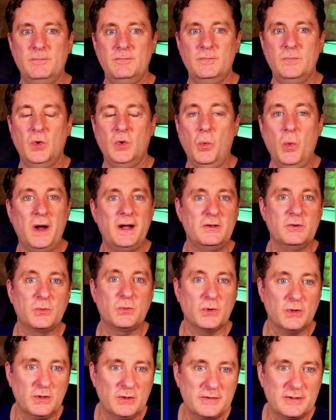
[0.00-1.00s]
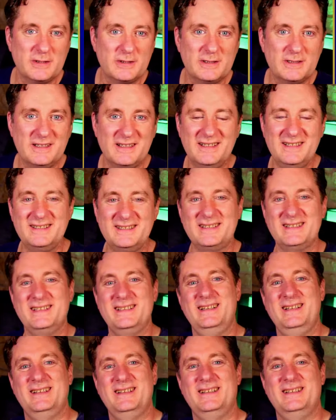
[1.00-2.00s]
Wild Rover,
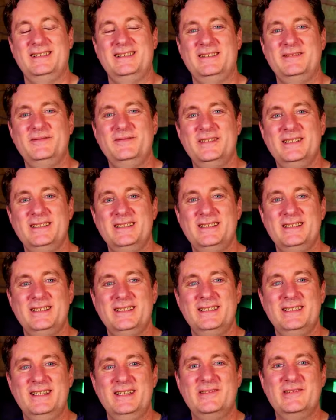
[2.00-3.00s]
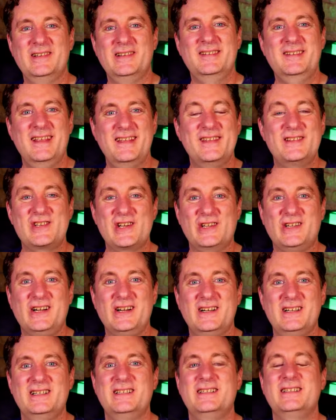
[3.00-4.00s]
Whiskey in the
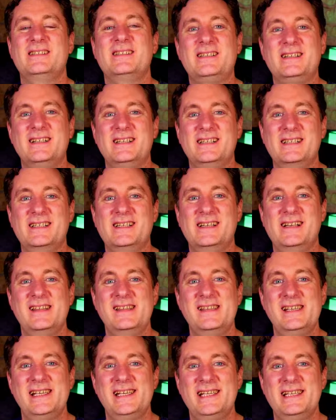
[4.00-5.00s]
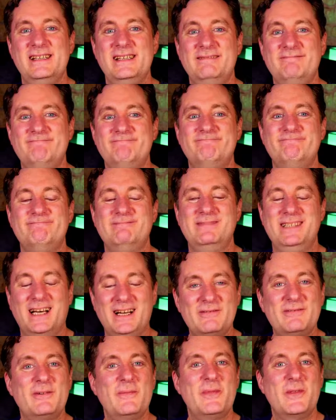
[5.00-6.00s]
Jar, all that kind of thing,
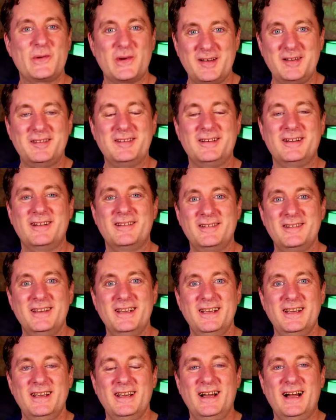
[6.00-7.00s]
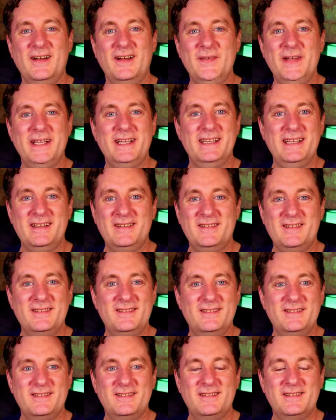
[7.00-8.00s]
not from the Renaissance. I mean,
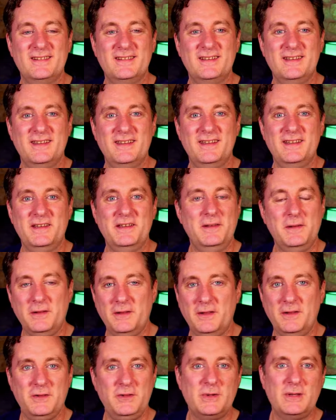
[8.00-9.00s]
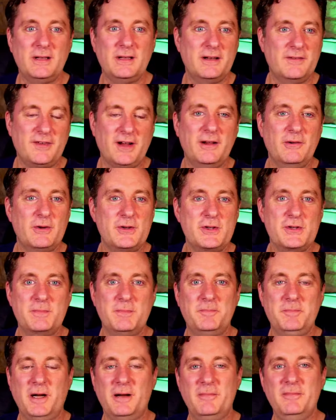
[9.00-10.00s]
you'll do a lot of Irish
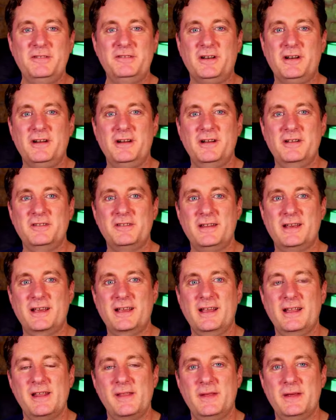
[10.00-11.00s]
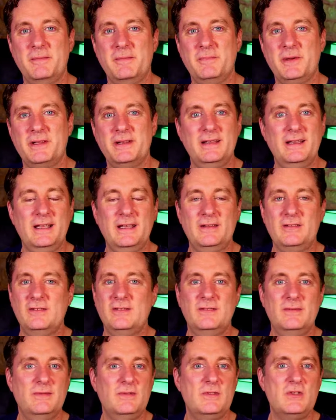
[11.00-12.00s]
pub songs and that kind of thing, but
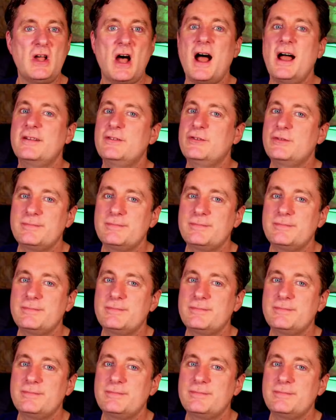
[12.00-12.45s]
it's not